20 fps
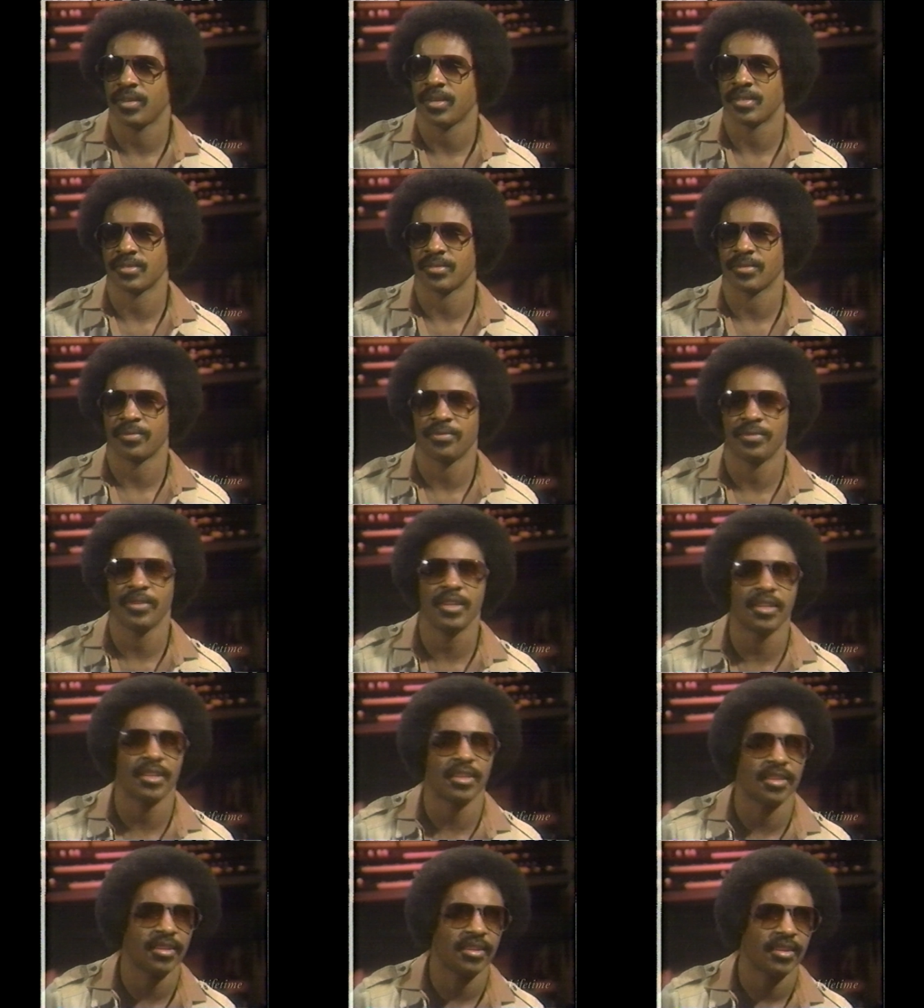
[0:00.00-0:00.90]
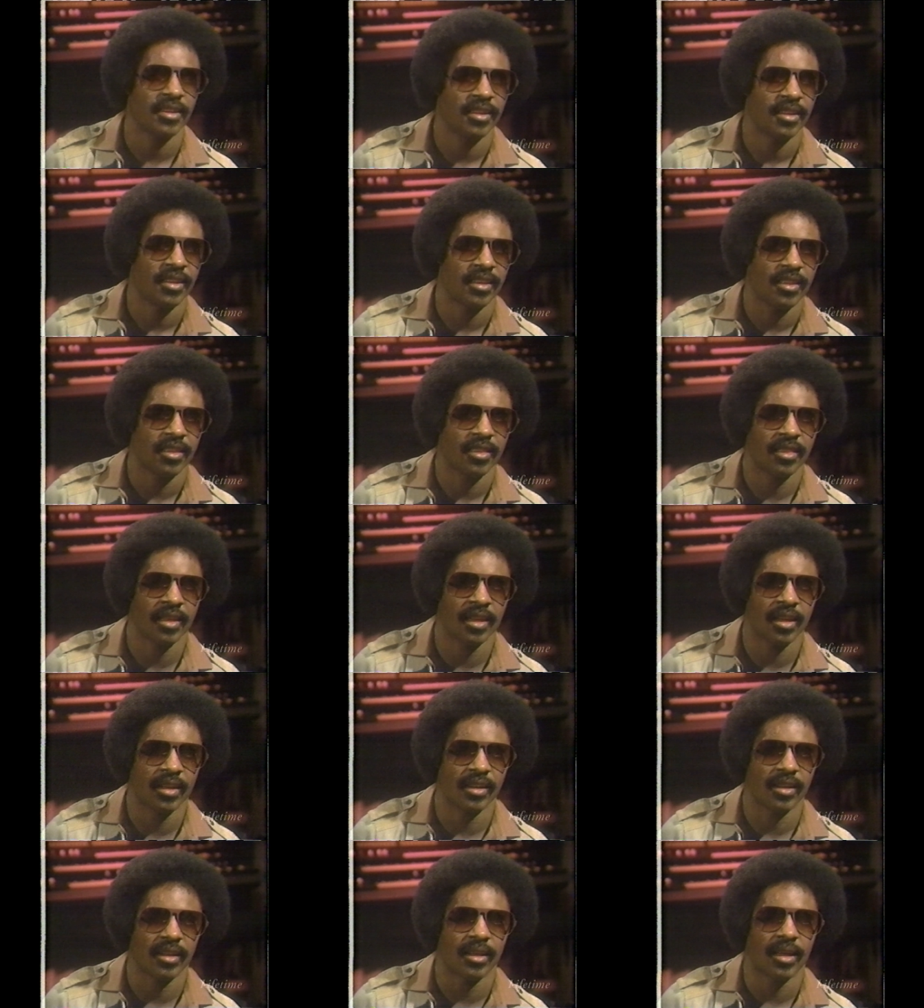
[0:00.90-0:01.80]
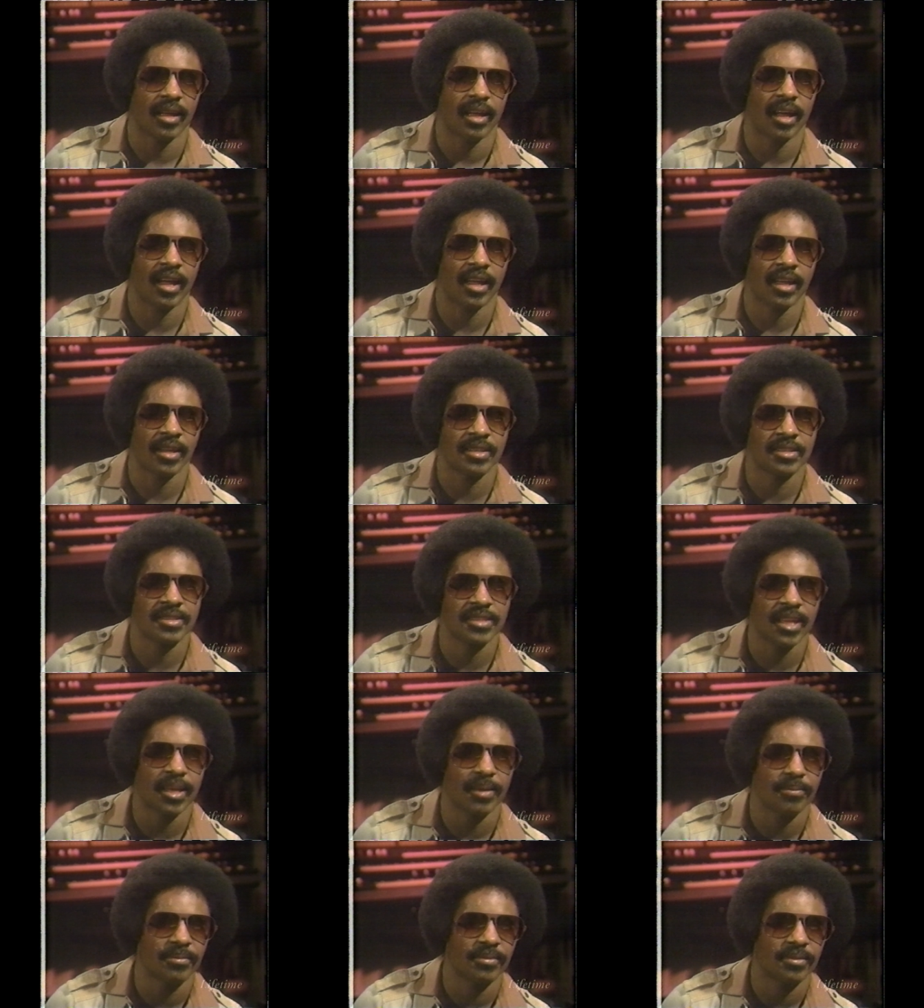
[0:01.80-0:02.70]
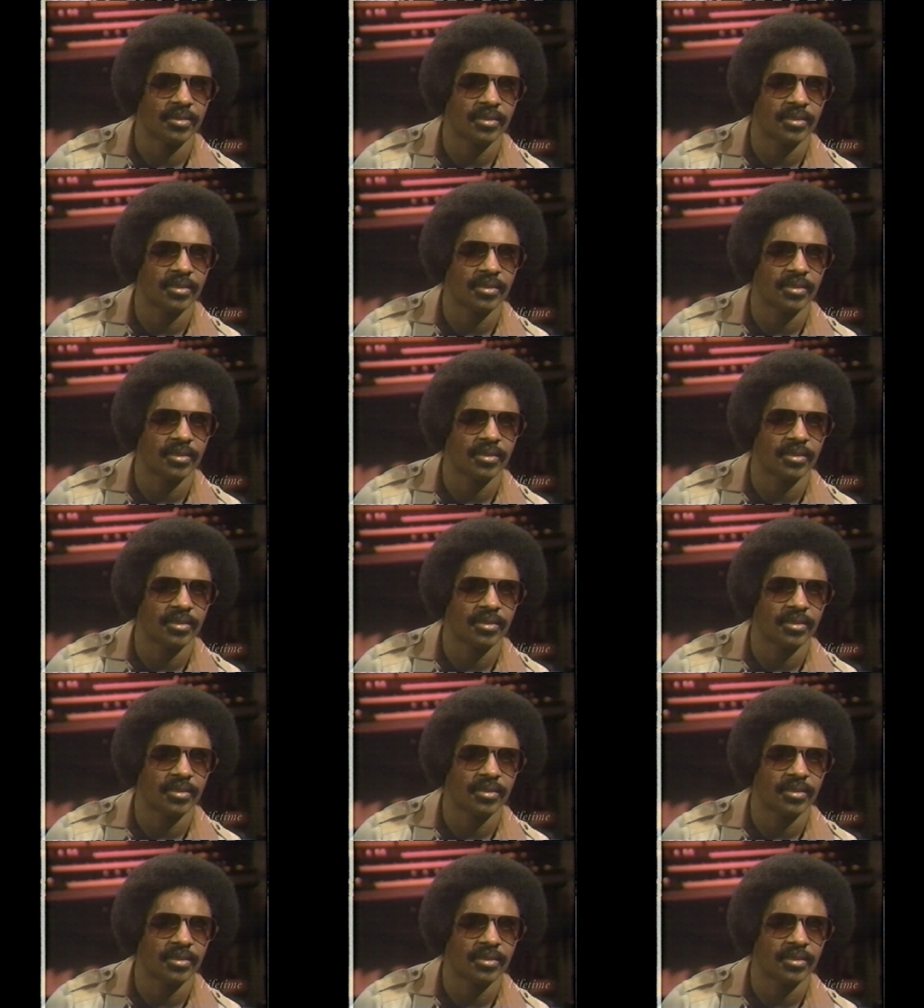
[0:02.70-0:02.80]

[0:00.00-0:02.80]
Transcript: that is a feeling that I accept.